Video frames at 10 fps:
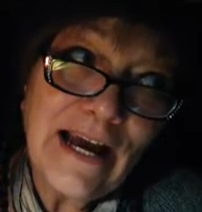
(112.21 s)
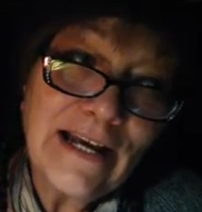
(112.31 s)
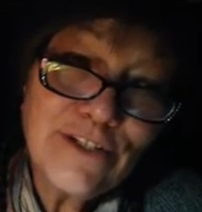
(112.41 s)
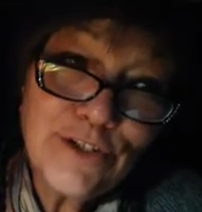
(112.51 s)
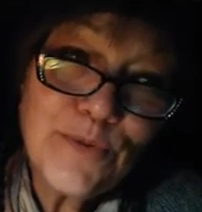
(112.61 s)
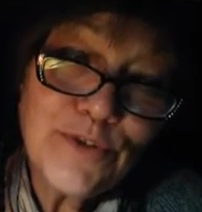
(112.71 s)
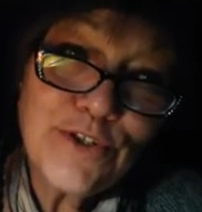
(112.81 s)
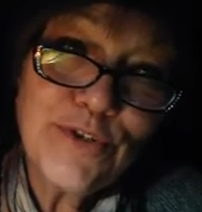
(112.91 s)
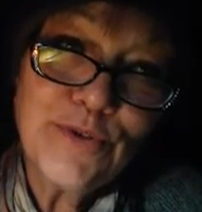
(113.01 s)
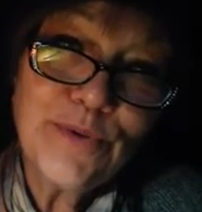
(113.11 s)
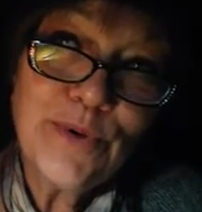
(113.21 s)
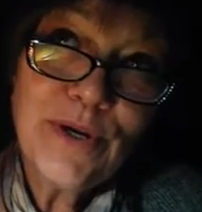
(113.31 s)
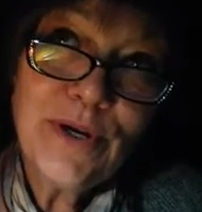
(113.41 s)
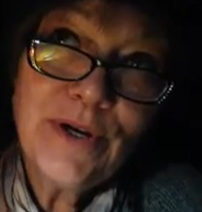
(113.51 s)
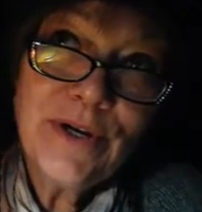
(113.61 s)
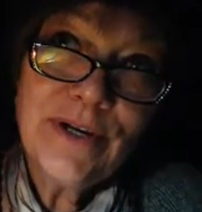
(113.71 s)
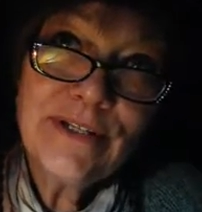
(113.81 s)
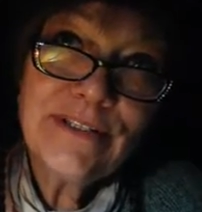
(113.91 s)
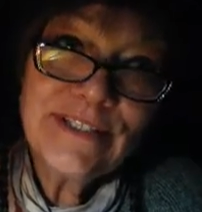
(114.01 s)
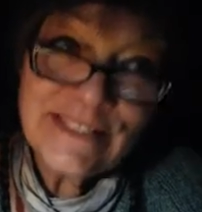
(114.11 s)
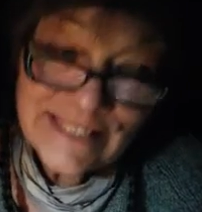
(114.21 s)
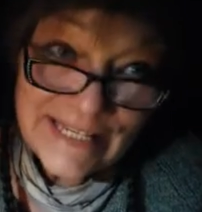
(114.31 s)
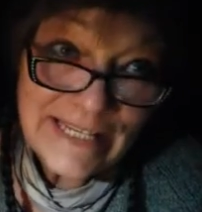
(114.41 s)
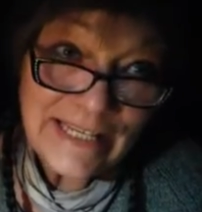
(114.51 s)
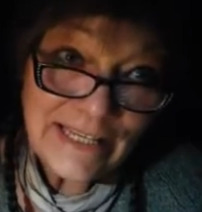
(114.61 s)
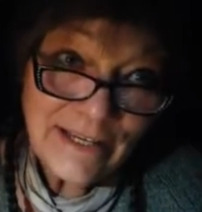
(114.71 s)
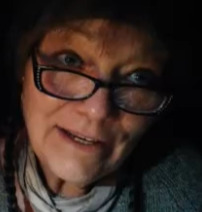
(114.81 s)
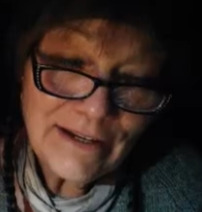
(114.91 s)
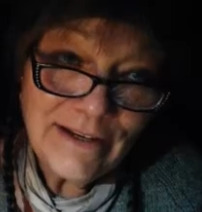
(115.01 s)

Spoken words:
I just want you to see